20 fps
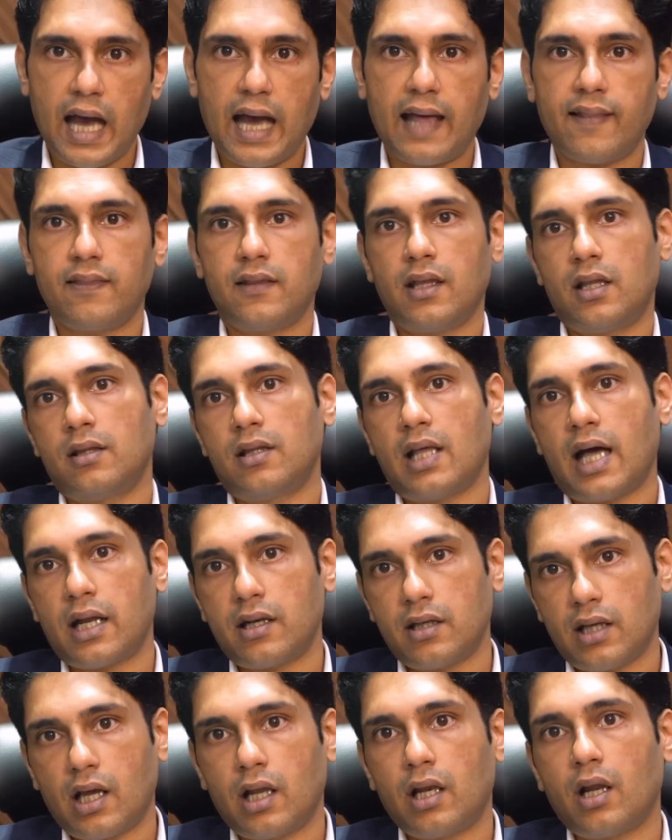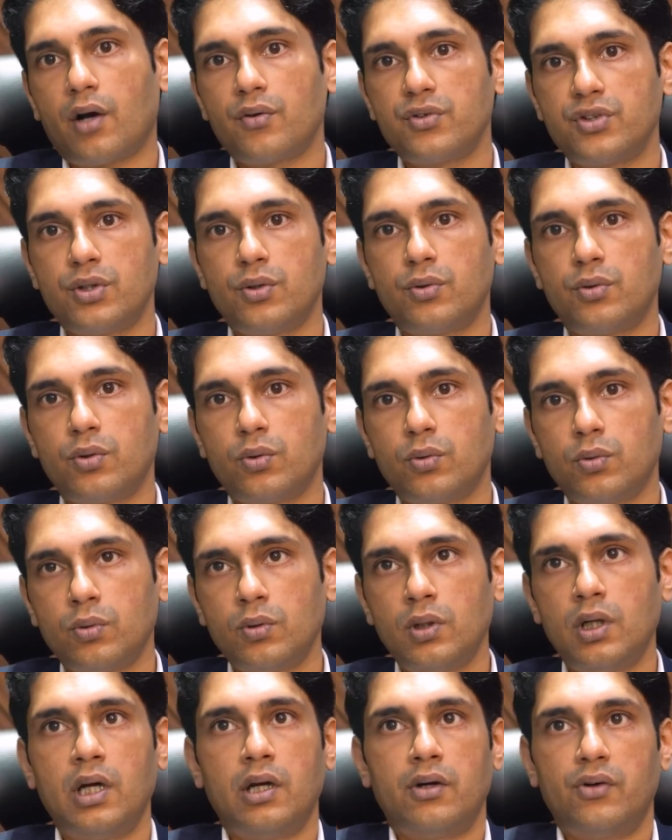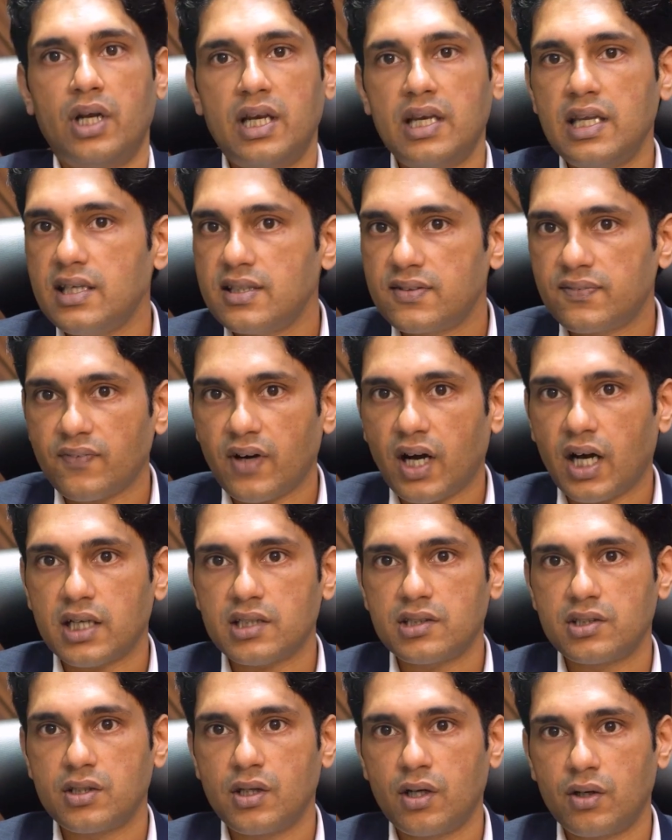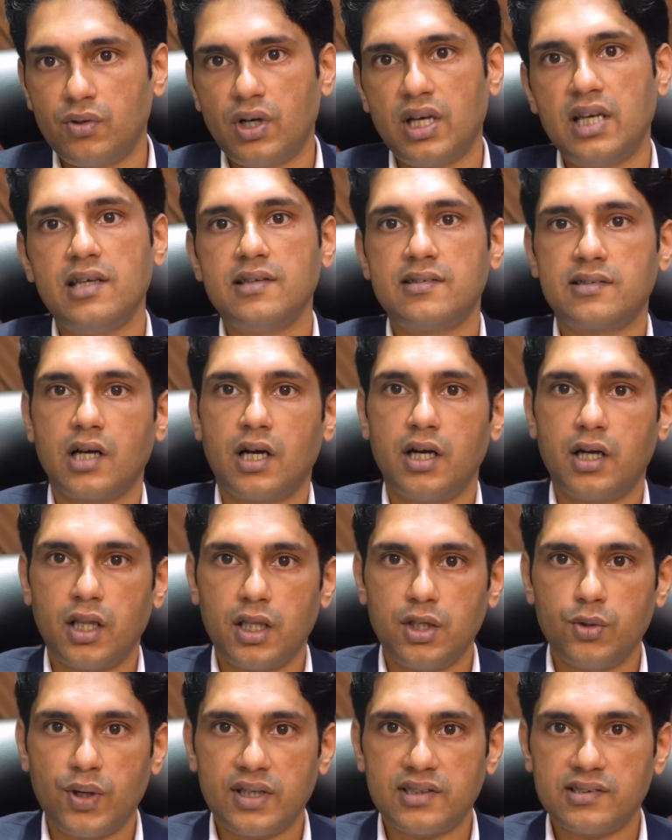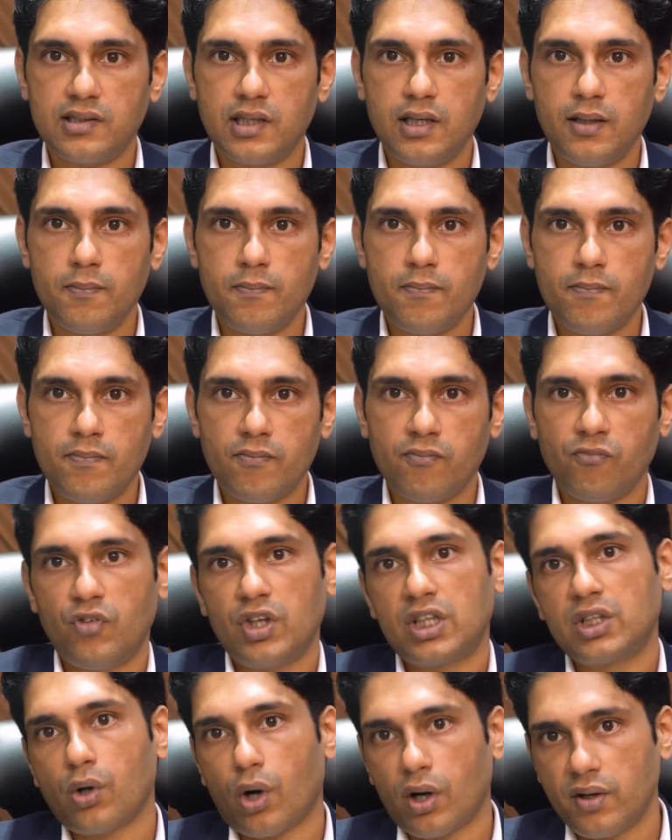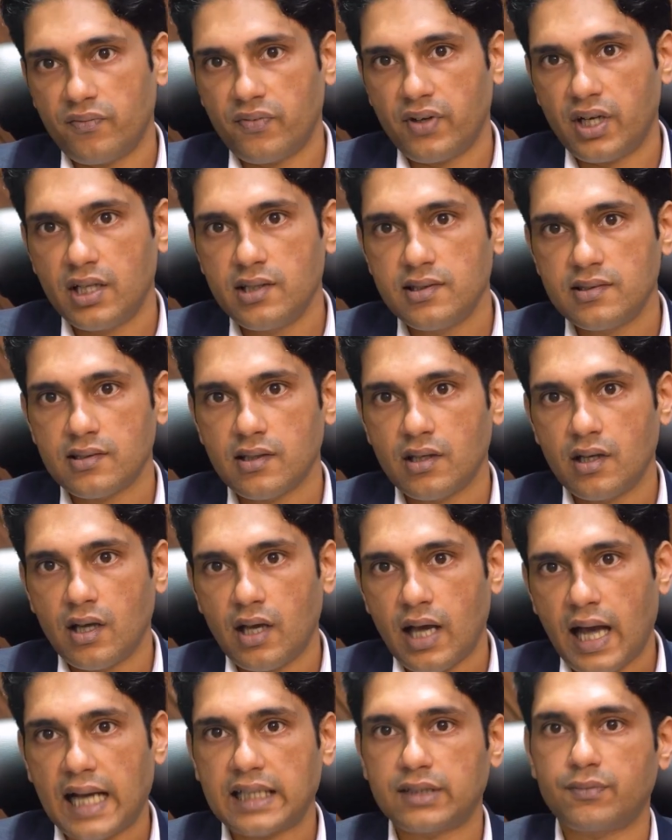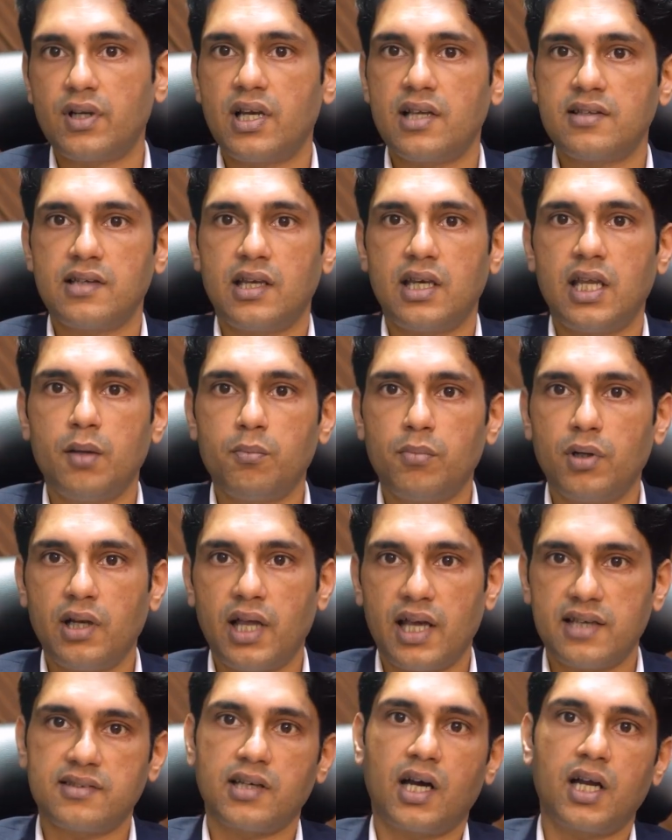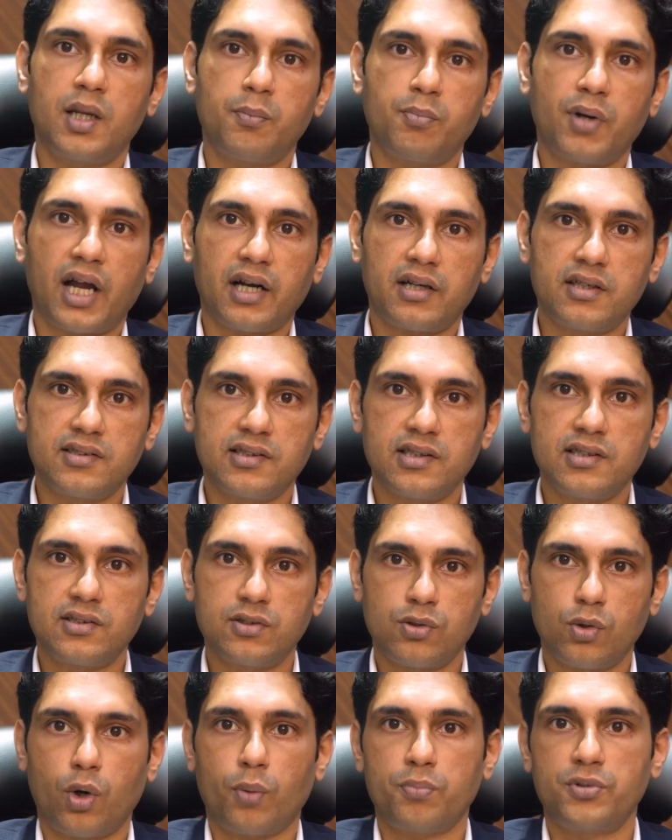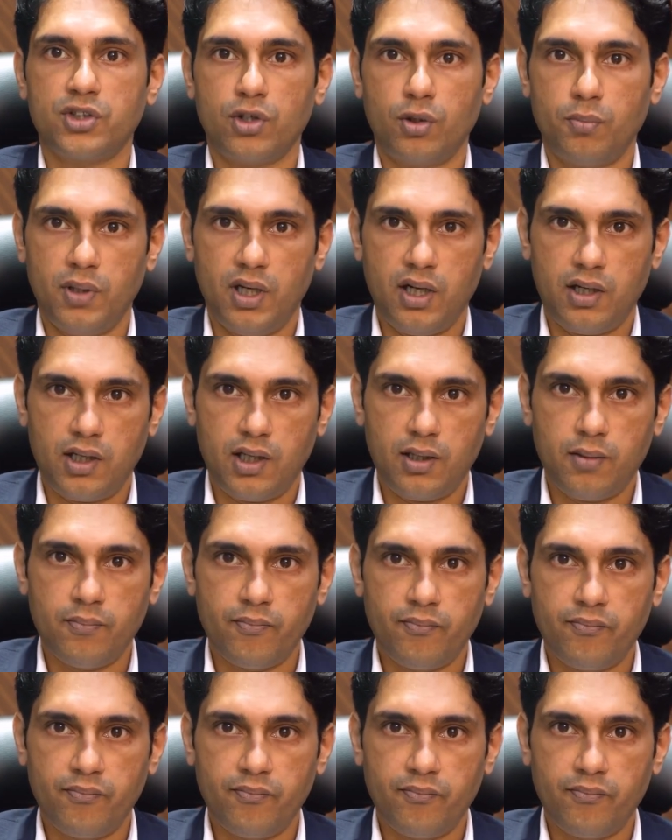And then that allows you to release fast, release continuously with confidence, as well as enable SRE practices through observability.